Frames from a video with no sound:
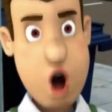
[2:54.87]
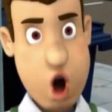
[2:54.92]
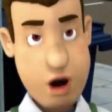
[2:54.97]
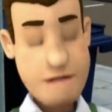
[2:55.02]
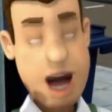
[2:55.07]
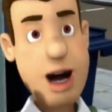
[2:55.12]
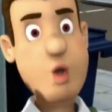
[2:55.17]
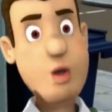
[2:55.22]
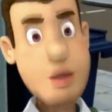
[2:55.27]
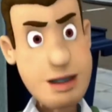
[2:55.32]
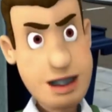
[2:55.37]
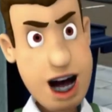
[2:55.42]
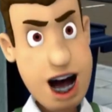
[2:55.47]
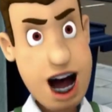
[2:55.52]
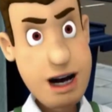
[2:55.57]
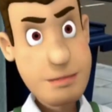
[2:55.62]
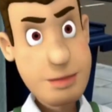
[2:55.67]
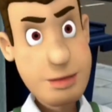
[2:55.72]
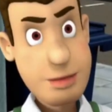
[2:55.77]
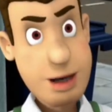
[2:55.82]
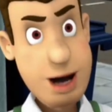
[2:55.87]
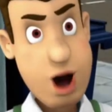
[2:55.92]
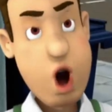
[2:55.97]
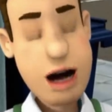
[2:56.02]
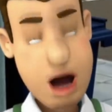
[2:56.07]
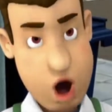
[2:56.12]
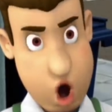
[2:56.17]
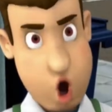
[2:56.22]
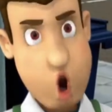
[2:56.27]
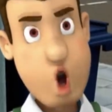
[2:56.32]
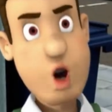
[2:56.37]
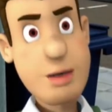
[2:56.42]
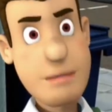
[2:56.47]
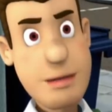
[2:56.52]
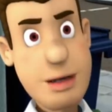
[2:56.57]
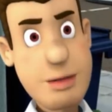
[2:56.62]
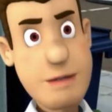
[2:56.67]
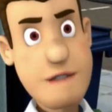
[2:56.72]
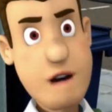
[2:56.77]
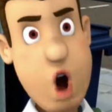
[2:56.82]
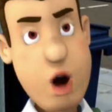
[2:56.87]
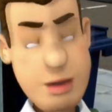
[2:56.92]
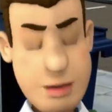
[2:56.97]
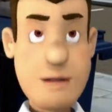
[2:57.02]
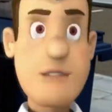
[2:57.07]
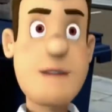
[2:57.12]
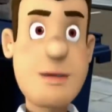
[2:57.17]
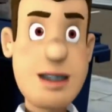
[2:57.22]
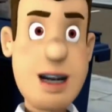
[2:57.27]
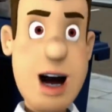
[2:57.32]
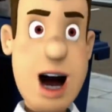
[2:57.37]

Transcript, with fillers: Don't worry, Sam. I'll go home and phone from